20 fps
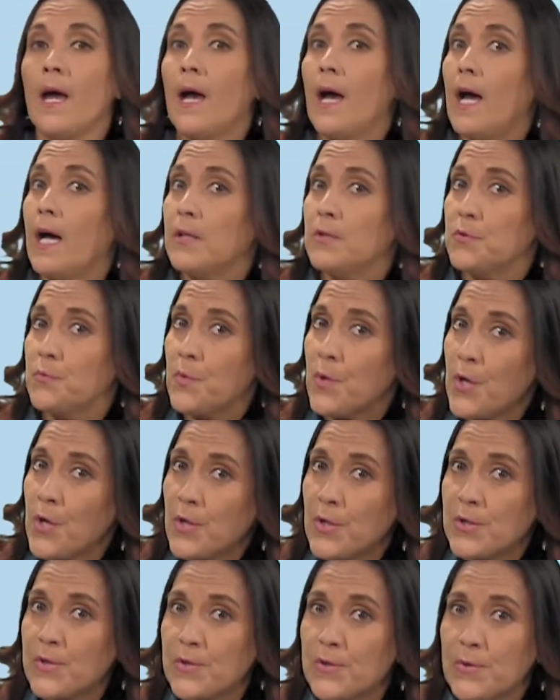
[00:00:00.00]
a
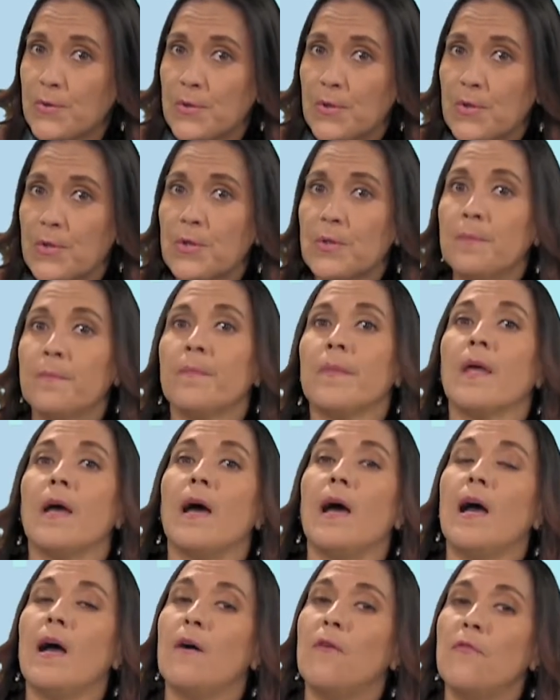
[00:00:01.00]
drugstore,
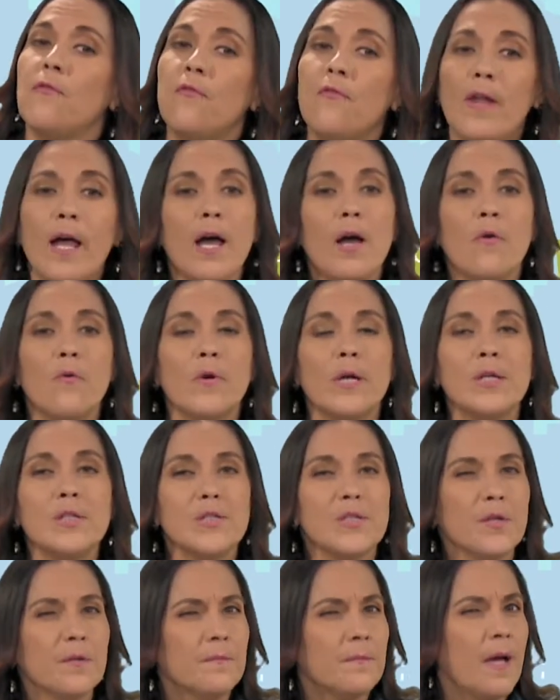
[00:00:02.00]
a flower
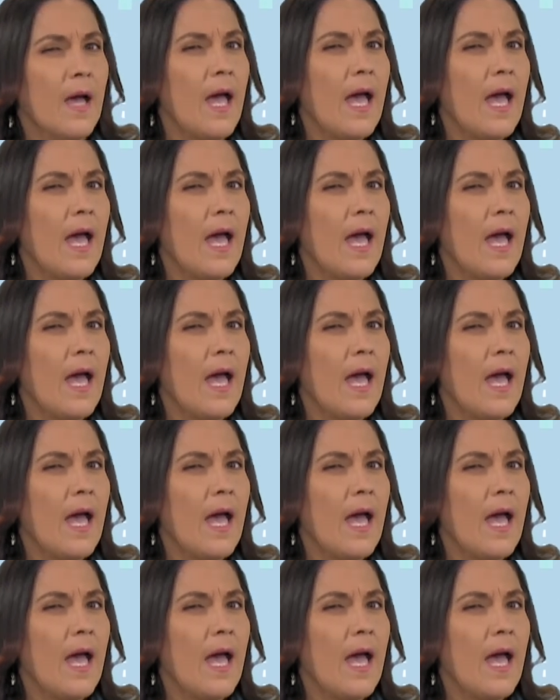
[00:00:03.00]
shop,